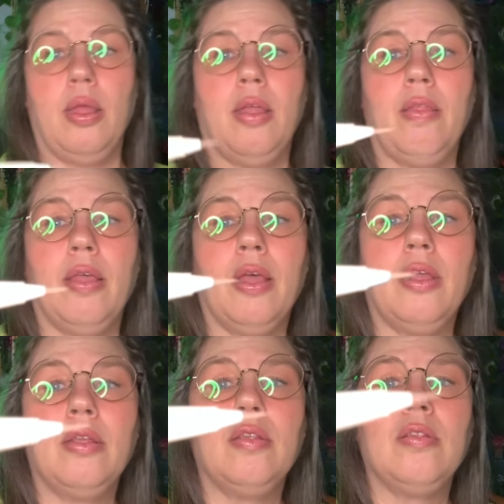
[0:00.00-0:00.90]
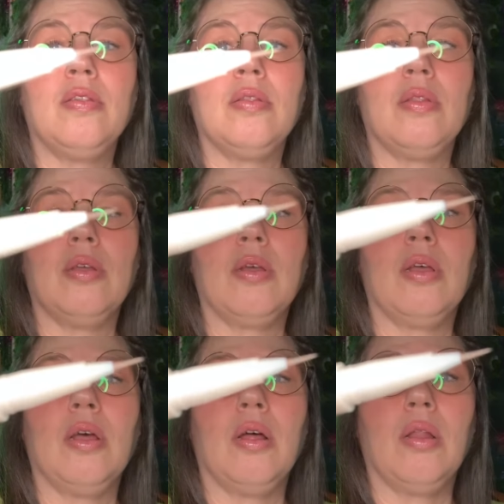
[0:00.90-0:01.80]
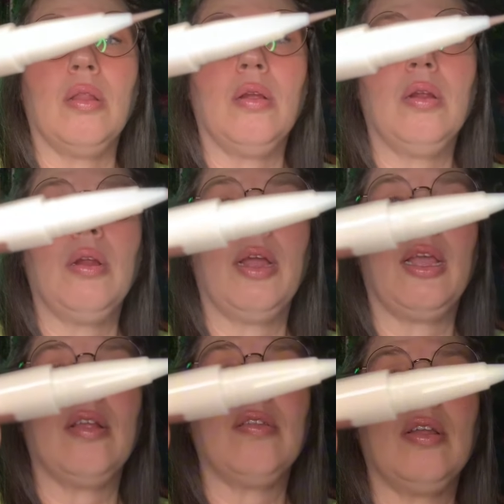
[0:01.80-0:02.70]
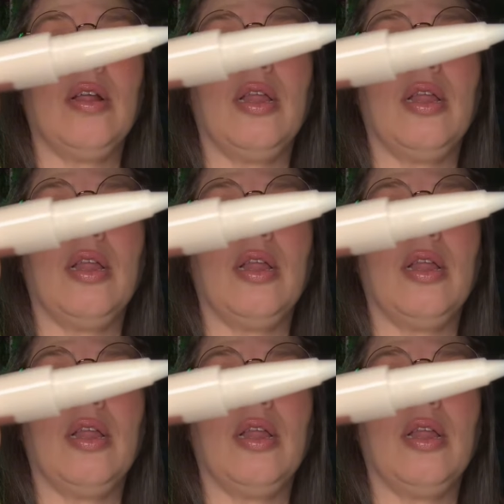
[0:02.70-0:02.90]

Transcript: And that is the color. I guess I got